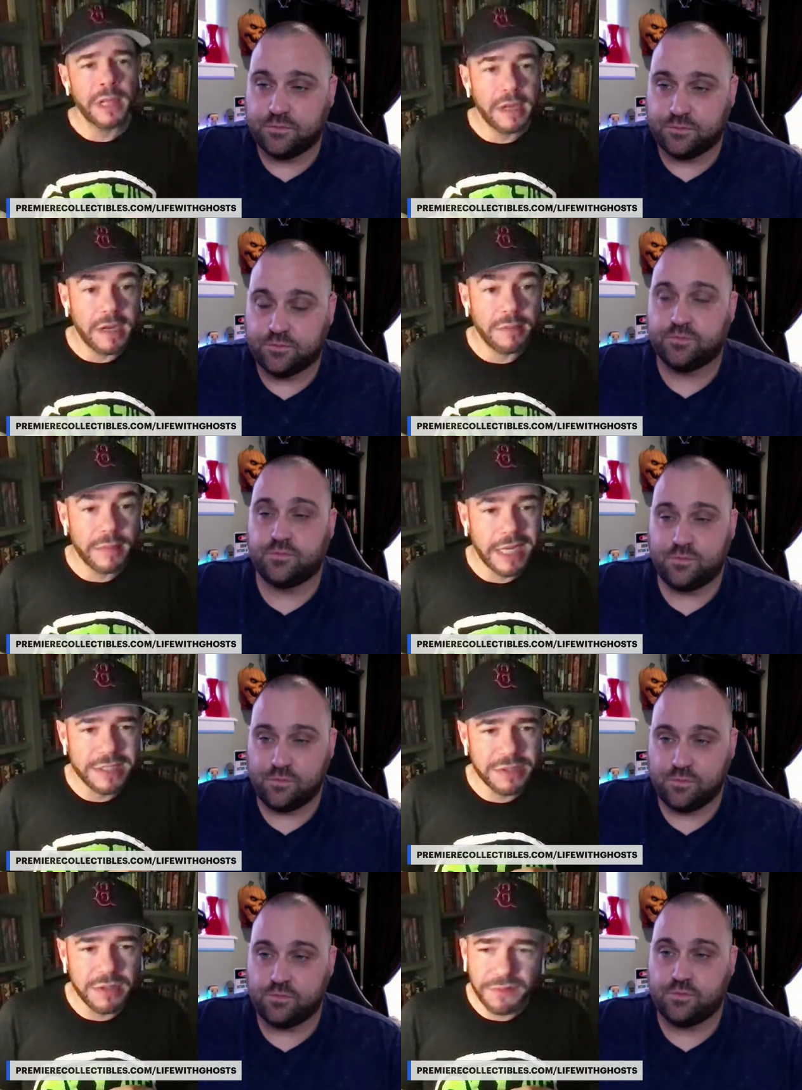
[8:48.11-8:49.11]
Speaker 1: Um, it had
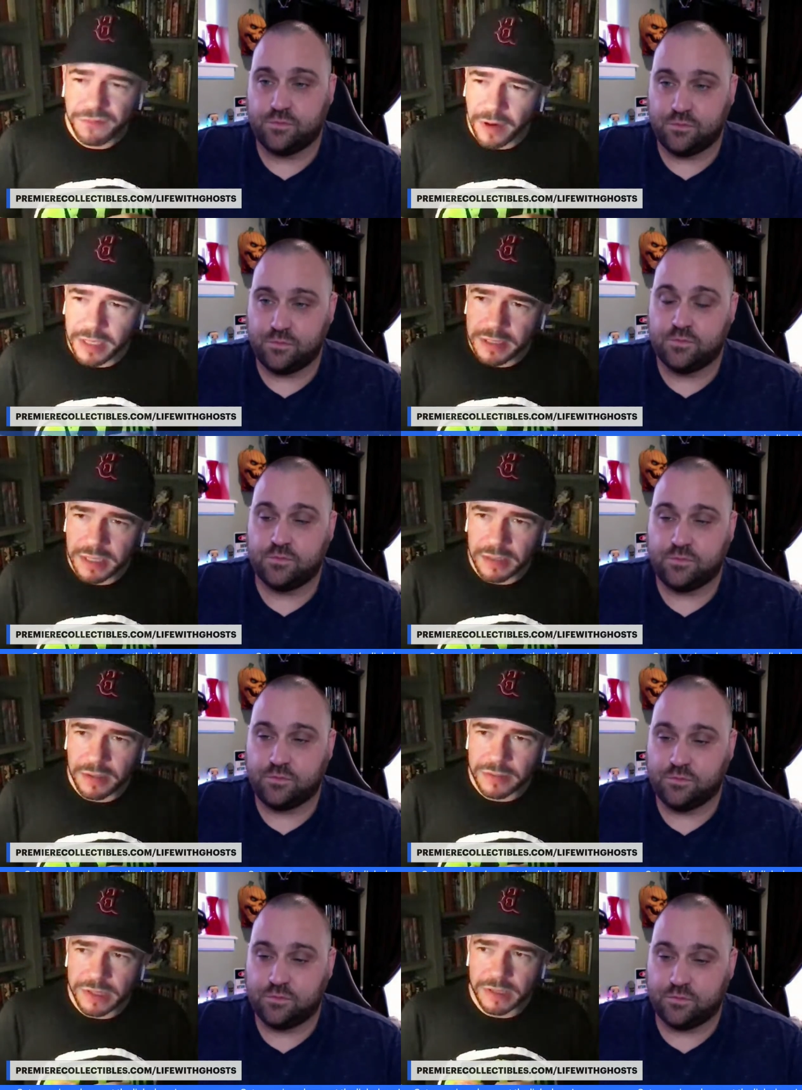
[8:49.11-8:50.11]
to do with a friend.
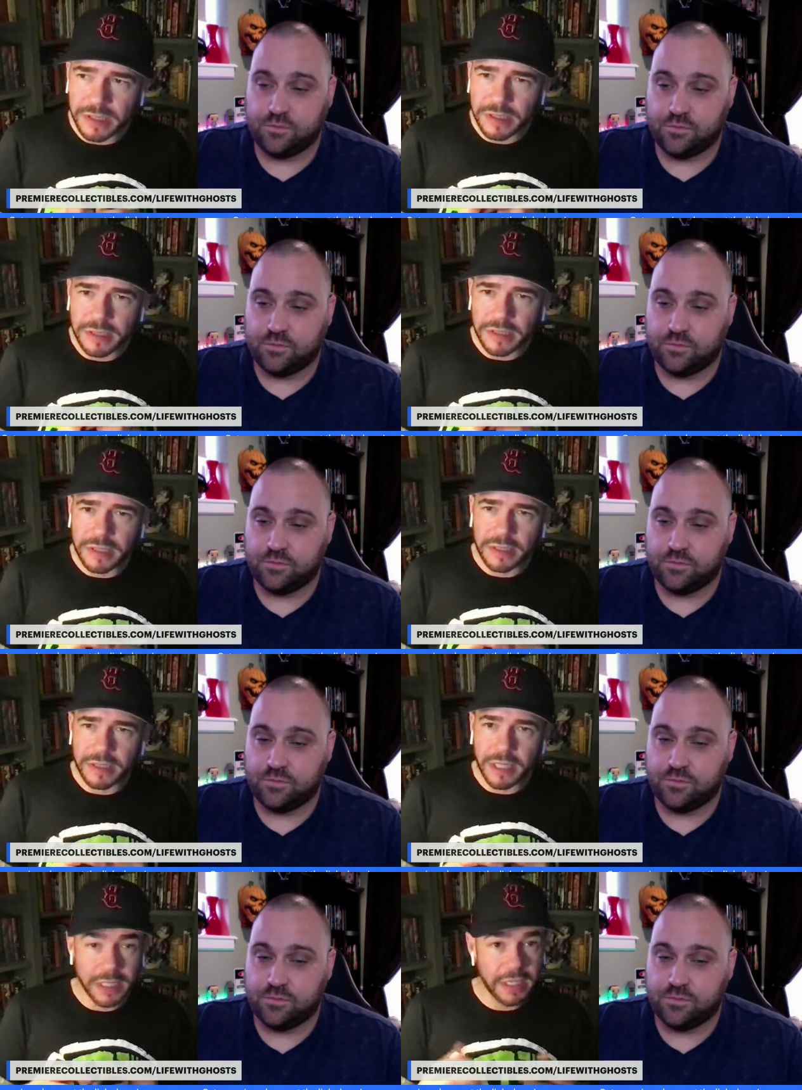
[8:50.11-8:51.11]
I was a, a,
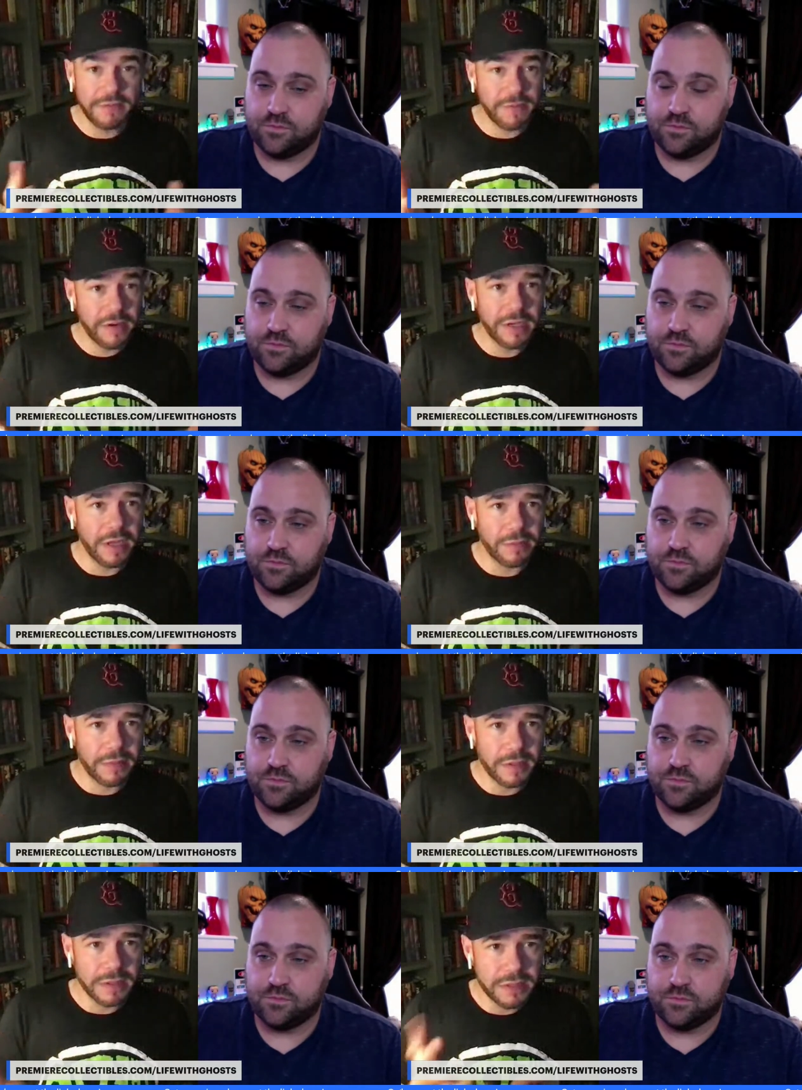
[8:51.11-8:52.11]
a kid, very young.
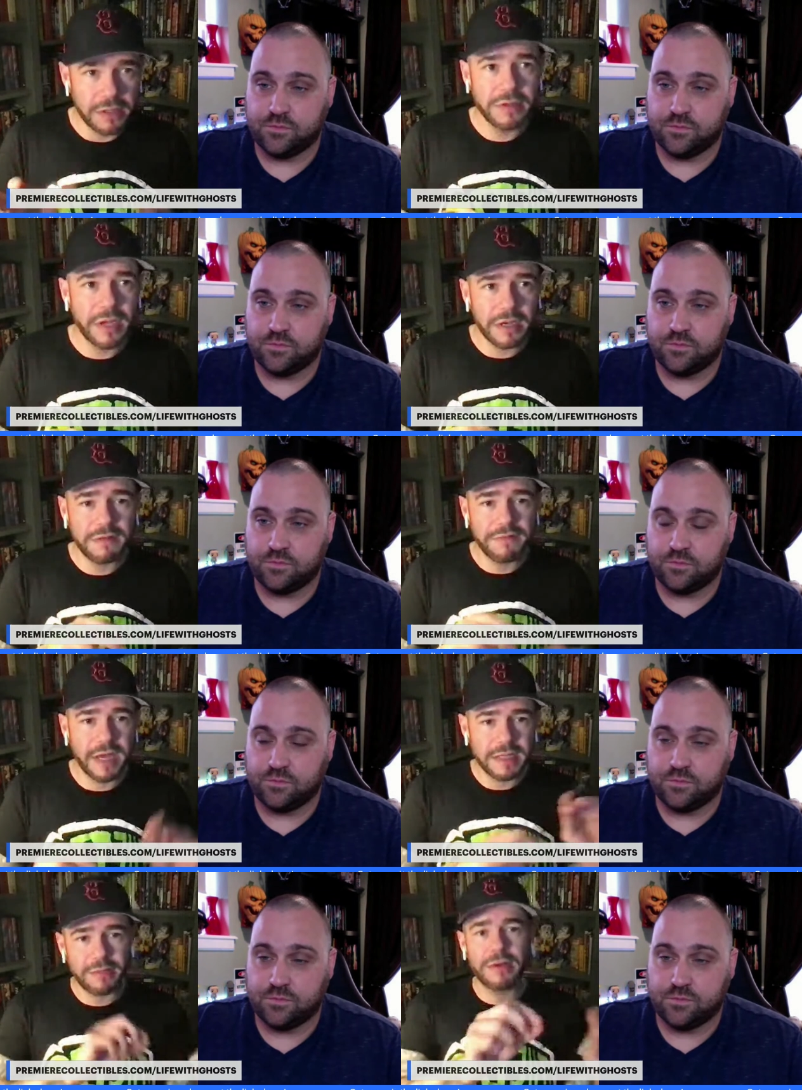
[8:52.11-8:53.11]
So young, in
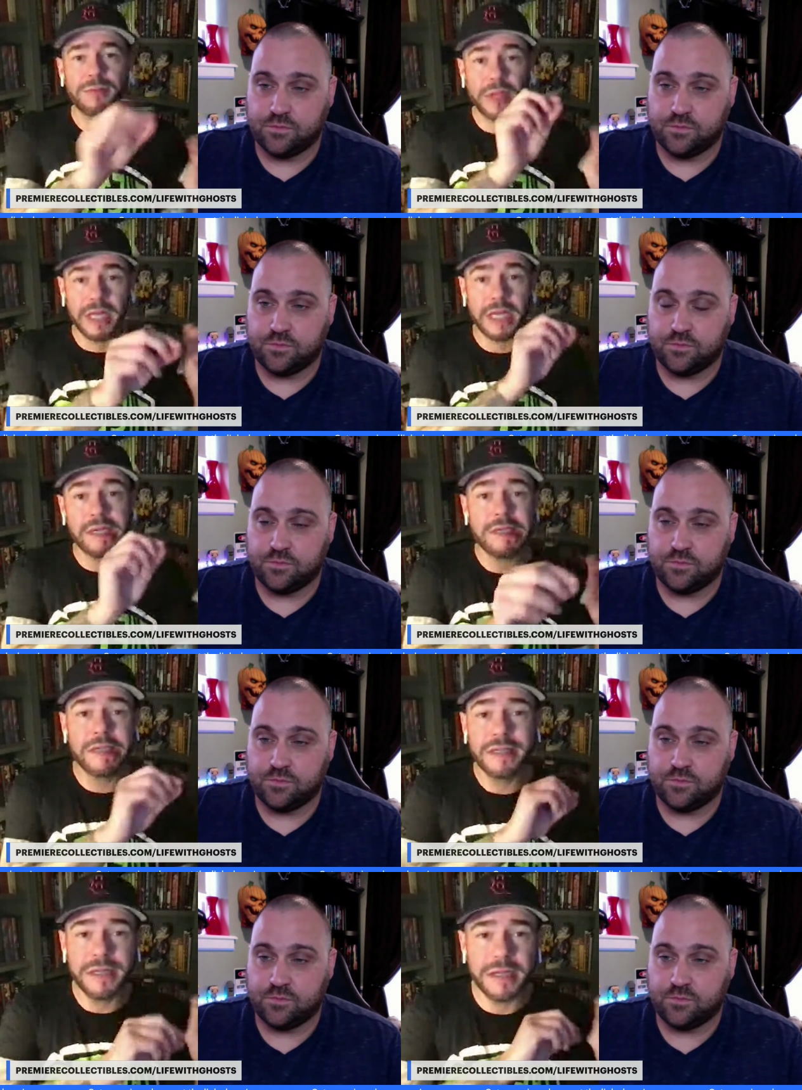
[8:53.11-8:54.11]
fact, that we were playing
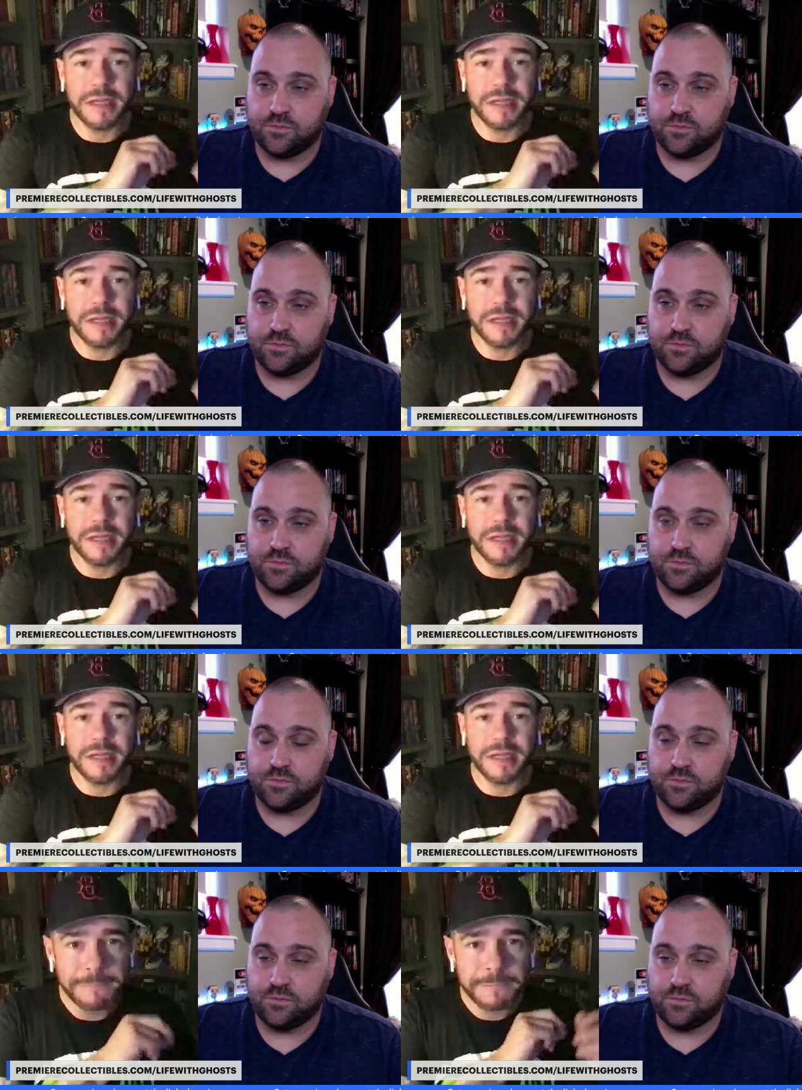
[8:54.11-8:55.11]
Uh, light
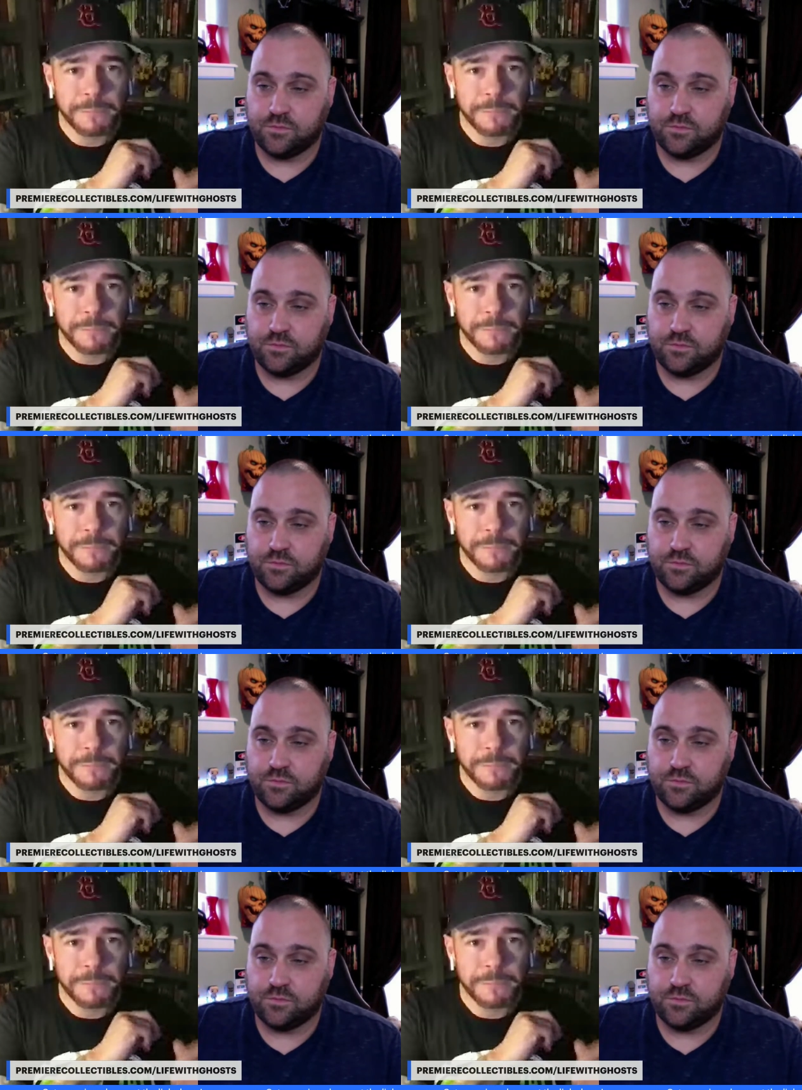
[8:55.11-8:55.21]
bright,